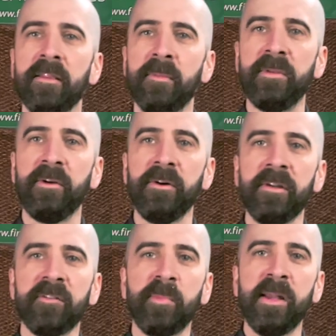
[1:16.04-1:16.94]
The
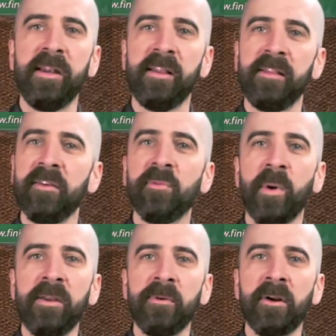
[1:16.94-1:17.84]
material is pleated in this
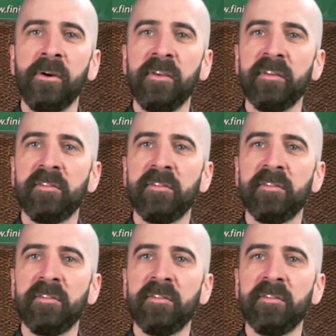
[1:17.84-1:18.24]
way to increase its